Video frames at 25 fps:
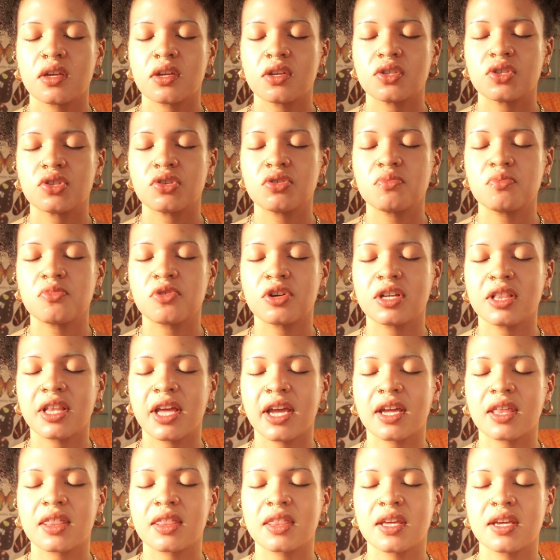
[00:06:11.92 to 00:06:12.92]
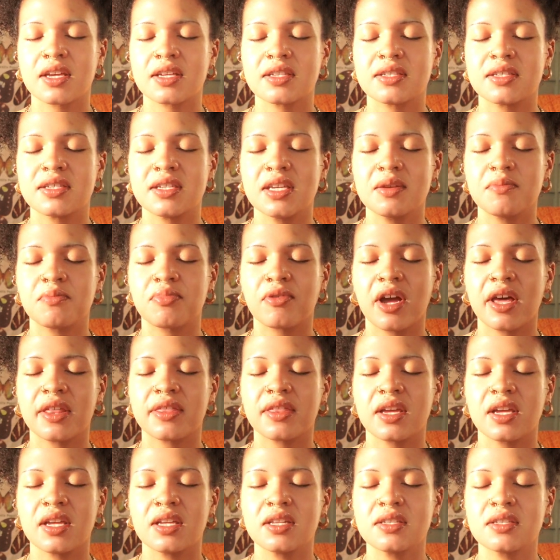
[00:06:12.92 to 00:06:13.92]
Two more like this. Deep
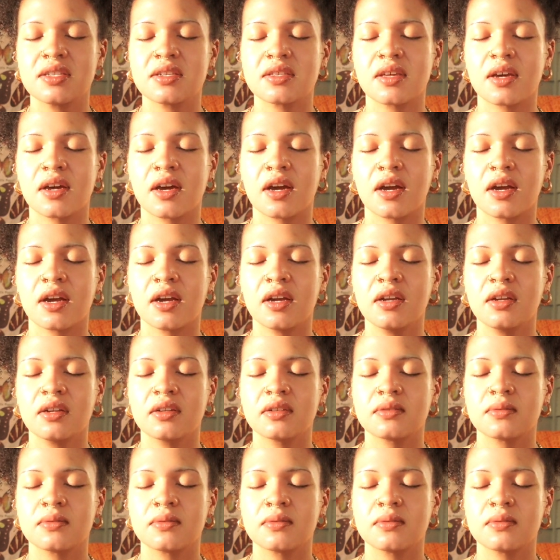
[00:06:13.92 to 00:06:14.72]
breath into the heart.